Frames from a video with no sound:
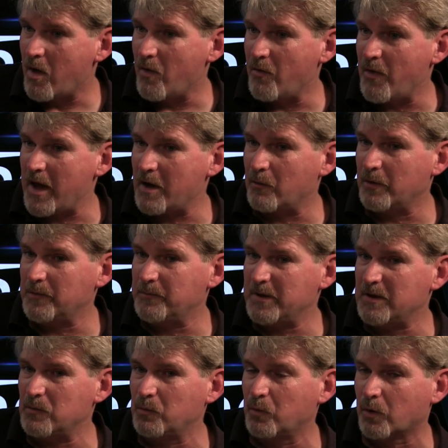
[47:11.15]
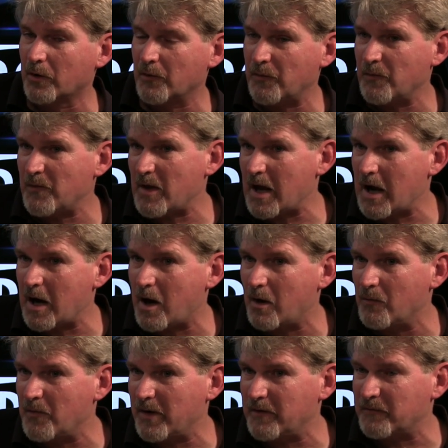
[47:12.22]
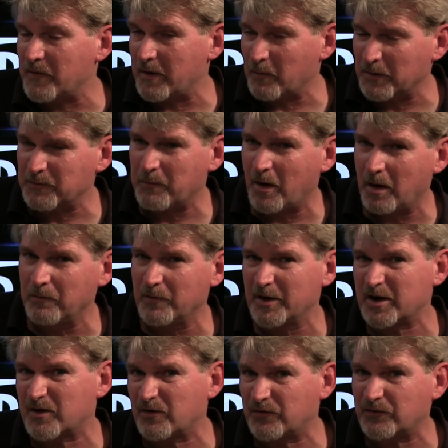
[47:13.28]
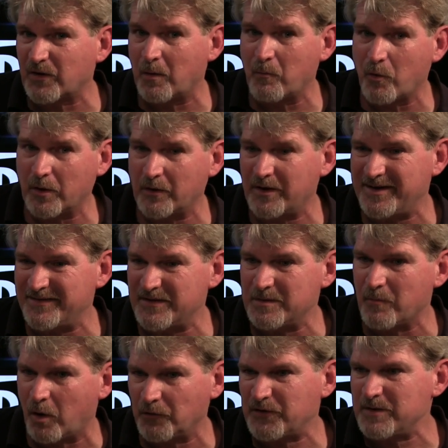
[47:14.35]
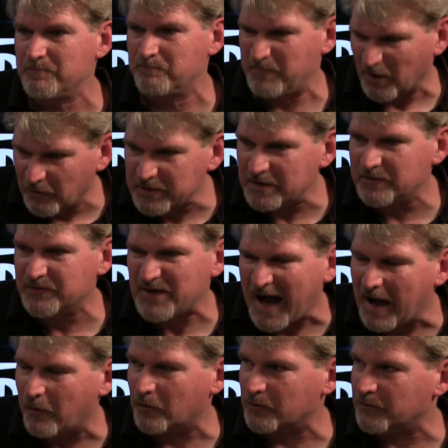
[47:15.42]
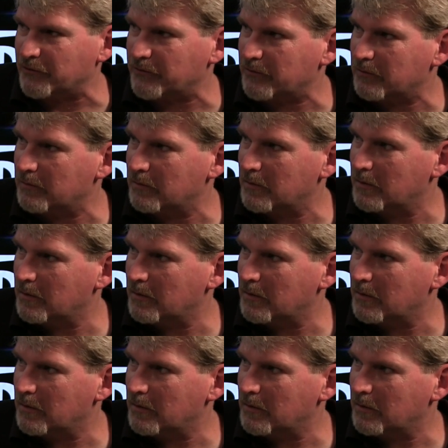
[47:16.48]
they would be worth now if they went public somewhere in the multi-billion dollars hmm.